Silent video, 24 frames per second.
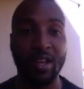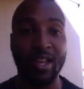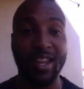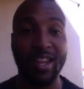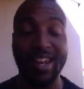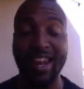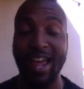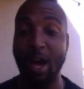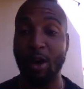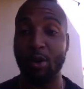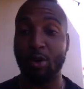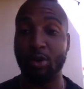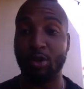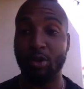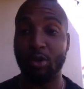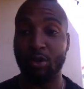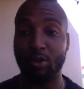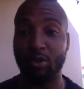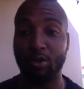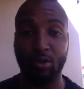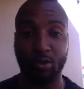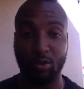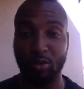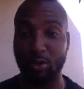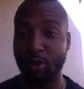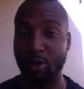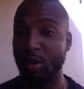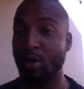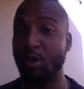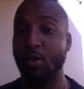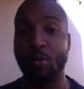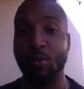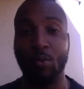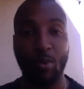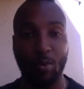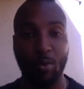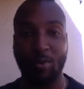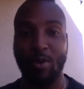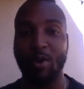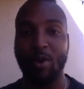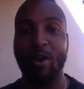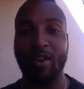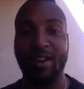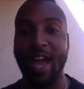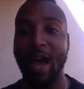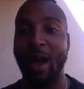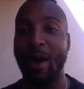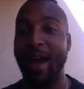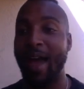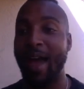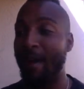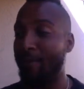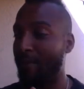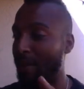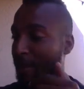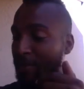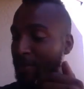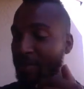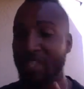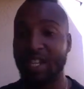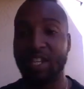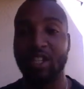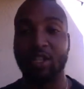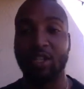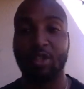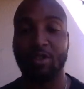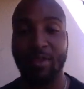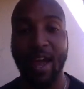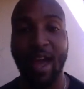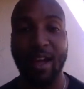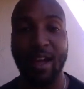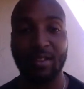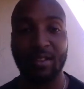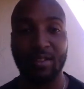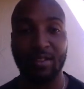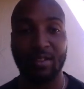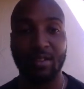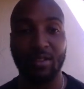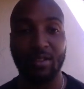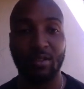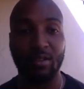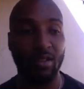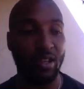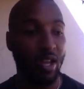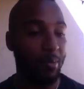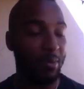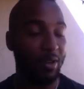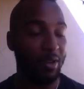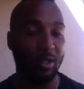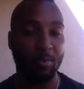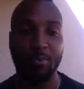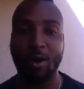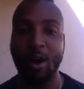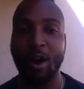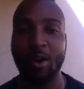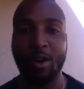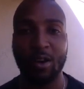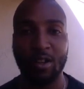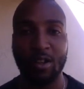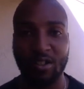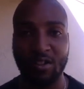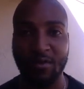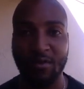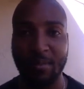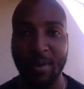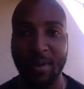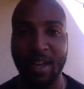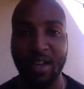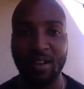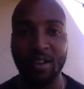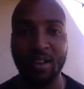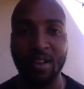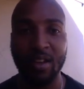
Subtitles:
Now look where we are now. I have everything tracked. Look how much progress you've made,